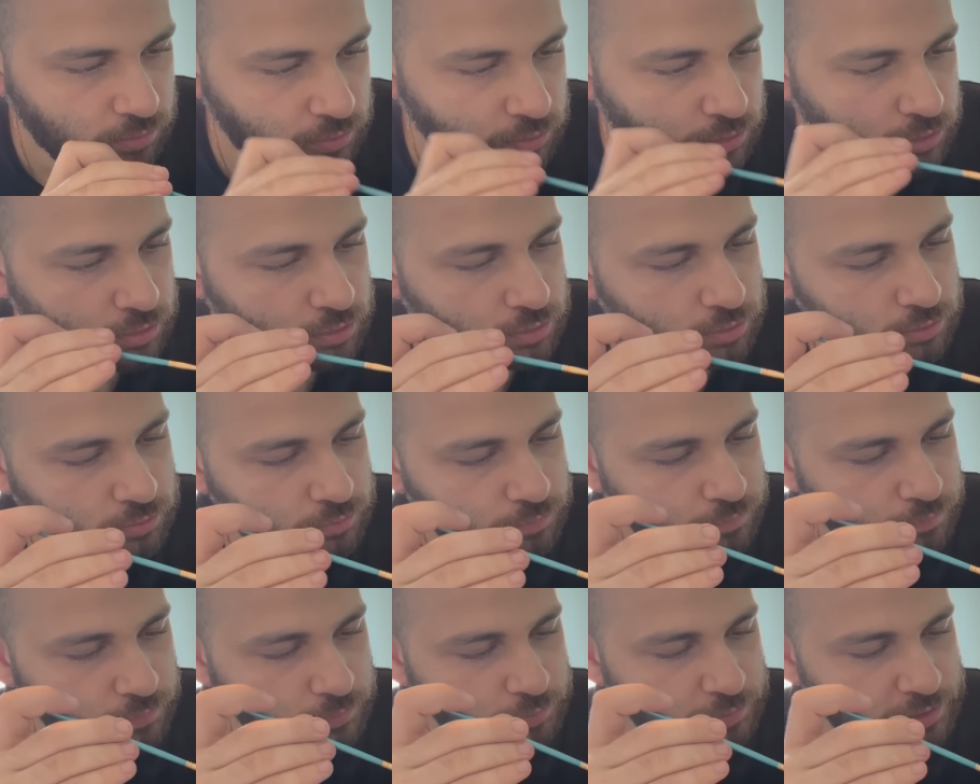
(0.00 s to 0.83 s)
Go.
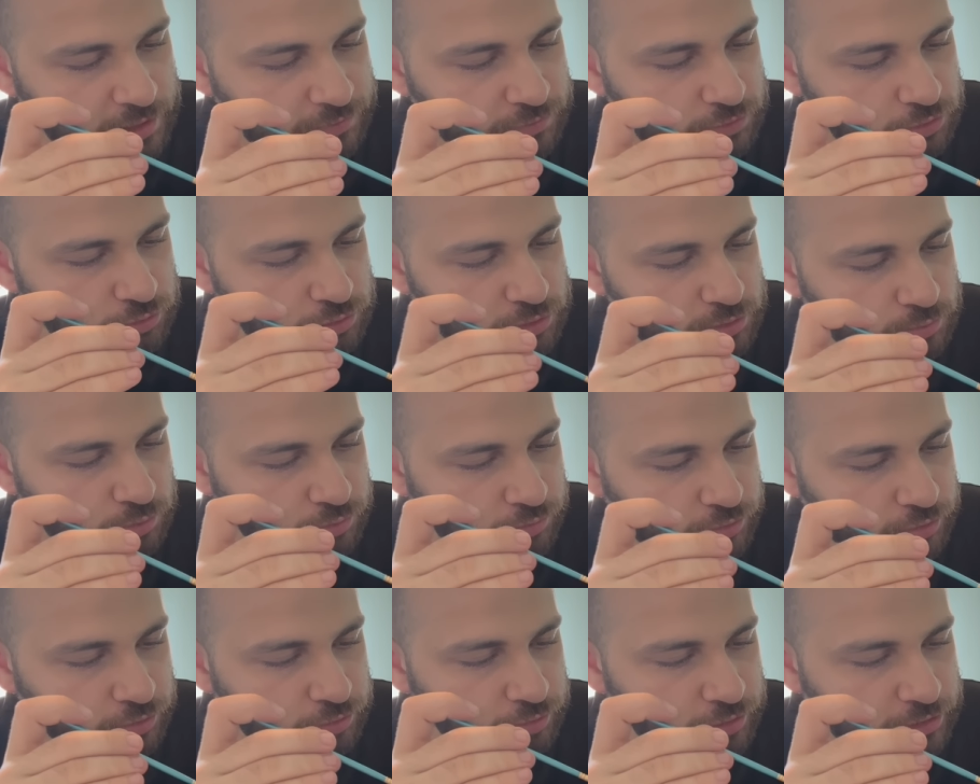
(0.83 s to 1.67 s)
I'm gonna have to do some over
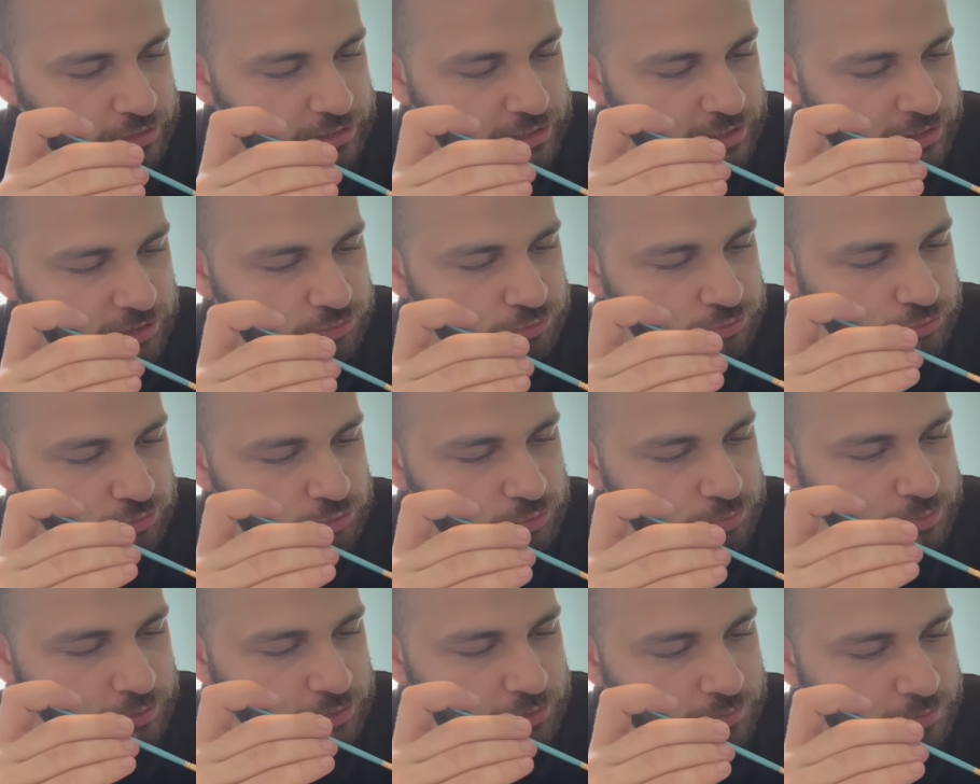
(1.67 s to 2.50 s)
the green tendrils,
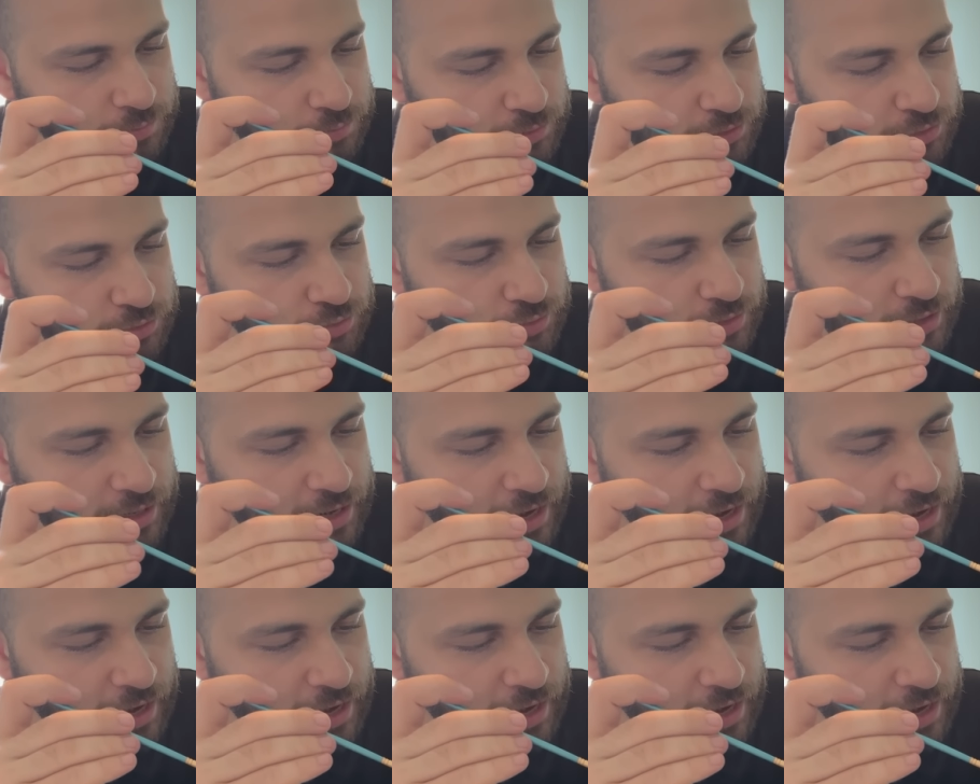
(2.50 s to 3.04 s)
but I'm gonna do that